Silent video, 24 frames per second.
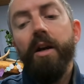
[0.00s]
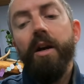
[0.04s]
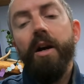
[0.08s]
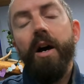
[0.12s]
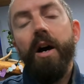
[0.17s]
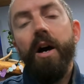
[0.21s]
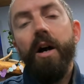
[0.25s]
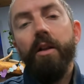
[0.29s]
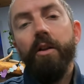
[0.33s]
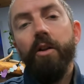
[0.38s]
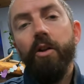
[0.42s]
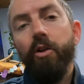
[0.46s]

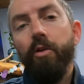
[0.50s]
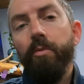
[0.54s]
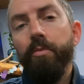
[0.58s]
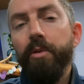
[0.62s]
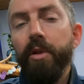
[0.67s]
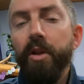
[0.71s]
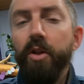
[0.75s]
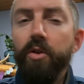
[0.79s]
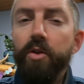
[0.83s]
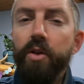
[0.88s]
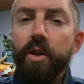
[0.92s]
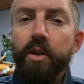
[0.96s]
Little
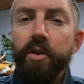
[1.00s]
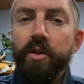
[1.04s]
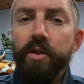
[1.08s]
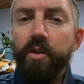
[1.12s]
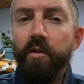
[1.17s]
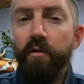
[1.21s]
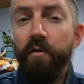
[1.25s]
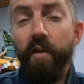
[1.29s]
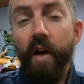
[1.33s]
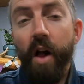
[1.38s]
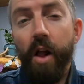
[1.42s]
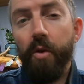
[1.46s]
bluegills will
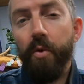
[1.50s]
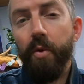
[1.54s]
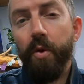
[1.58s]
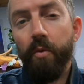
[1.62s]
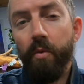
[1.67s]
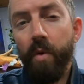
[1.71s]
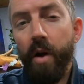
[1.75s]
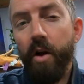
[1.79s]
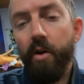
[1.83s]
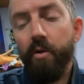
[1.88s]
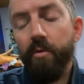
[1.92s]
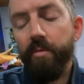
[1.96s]
follow it
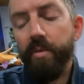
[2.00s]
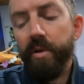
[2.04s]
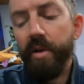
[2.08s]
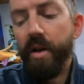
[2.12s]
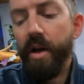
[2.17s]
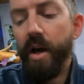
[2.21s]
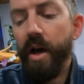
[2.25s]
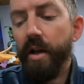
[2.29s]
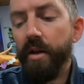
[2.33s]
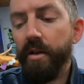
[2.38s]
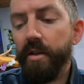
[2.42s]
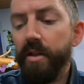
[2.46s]
around, but
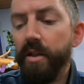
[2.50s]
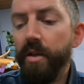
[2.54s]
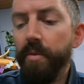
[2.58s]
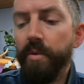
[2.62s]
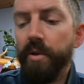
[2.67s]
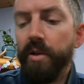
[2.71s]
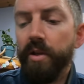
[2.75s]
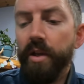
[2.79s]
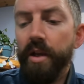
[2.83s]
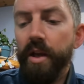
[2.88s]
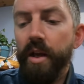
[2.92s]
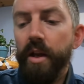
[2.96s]
not
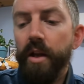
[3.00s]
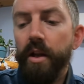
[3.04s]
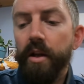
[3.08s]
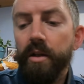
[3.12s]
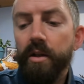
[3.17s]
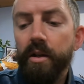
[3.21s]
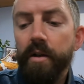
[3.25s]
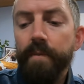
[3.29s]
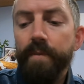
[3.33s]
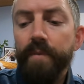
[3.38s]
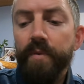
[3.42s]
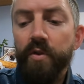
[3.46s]
typically hit it.